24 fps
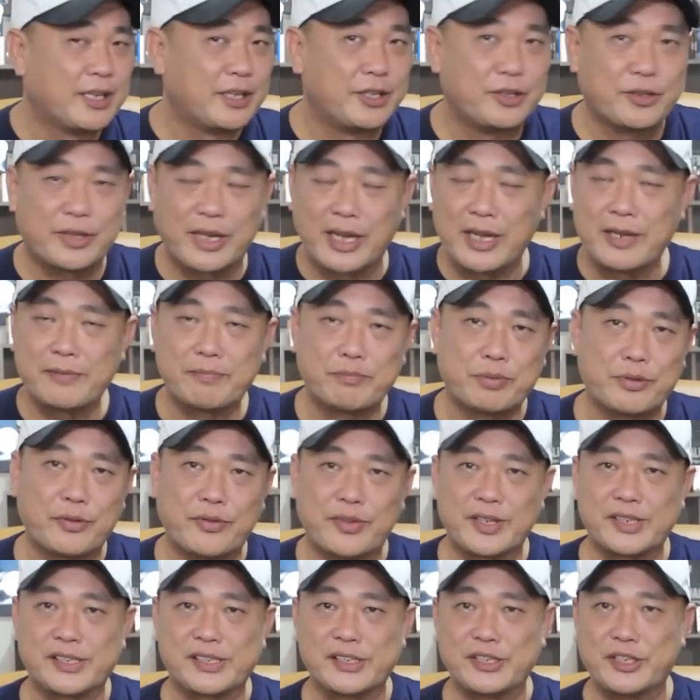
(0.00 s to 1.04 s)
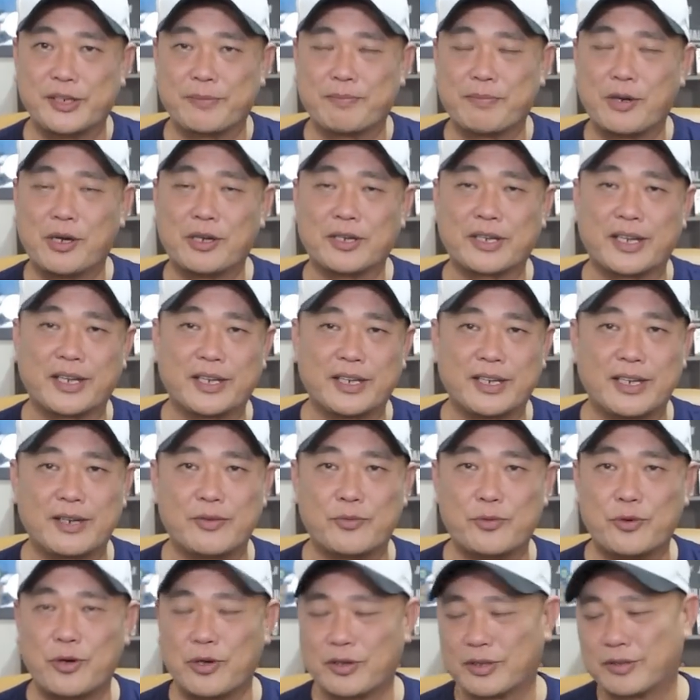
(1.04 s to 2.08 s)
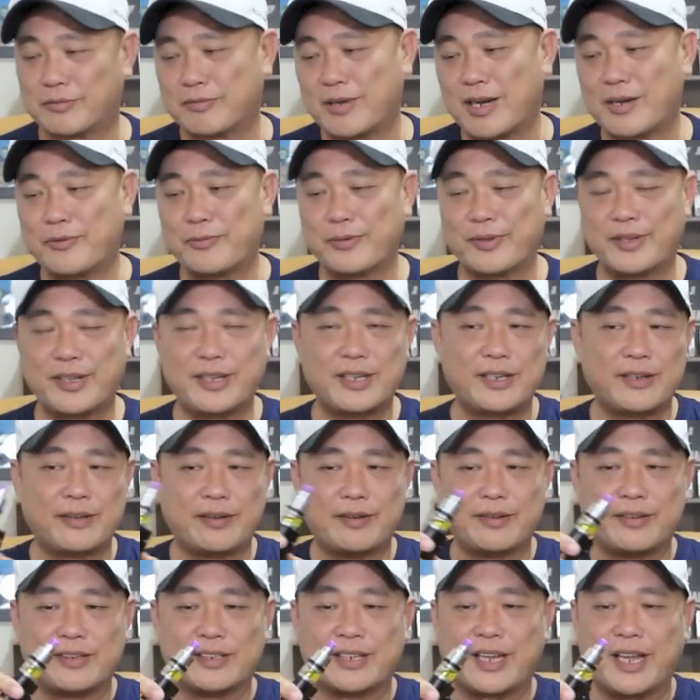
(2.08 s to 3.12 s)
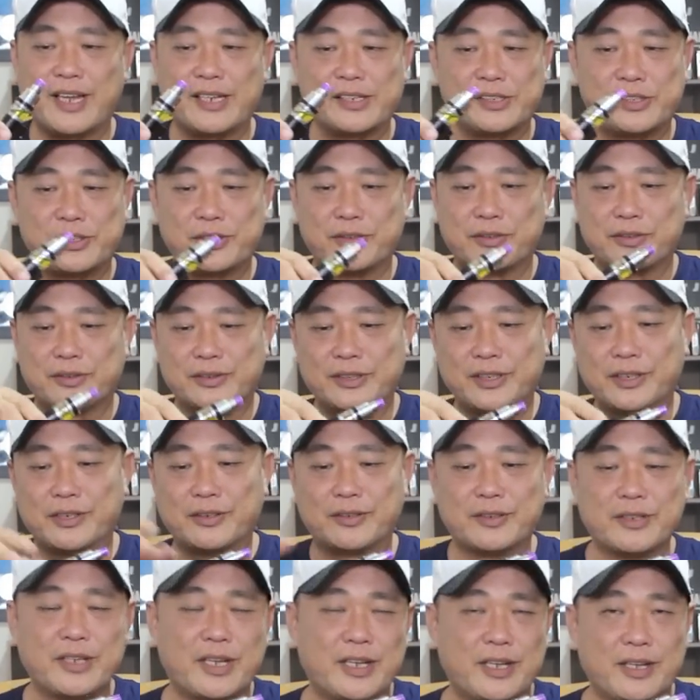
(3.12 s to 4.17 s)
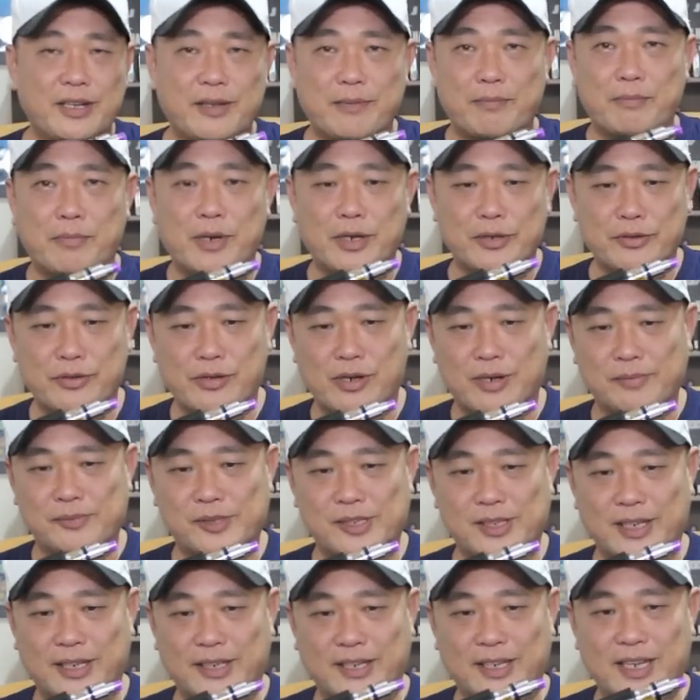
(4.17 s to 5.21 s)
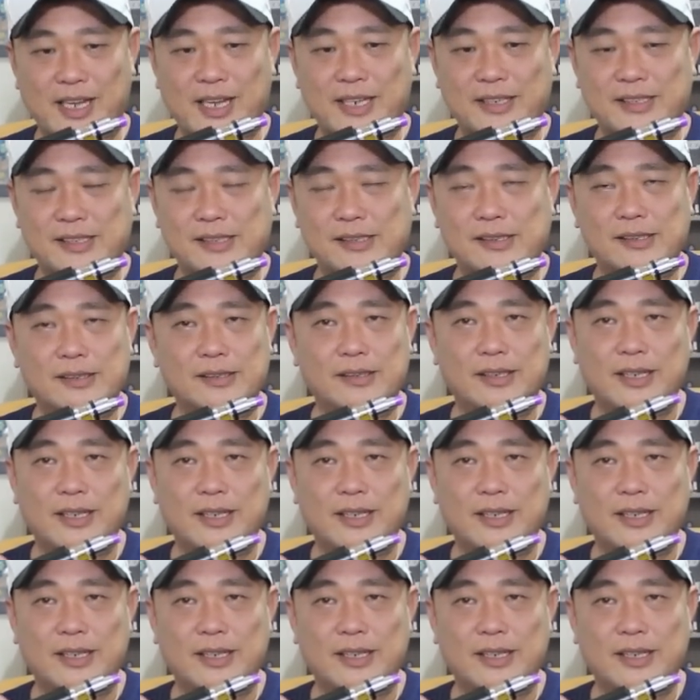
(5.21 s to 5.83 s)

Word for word: You can't put this in your pocket and walk around with it in case your, you know, mod drops like that.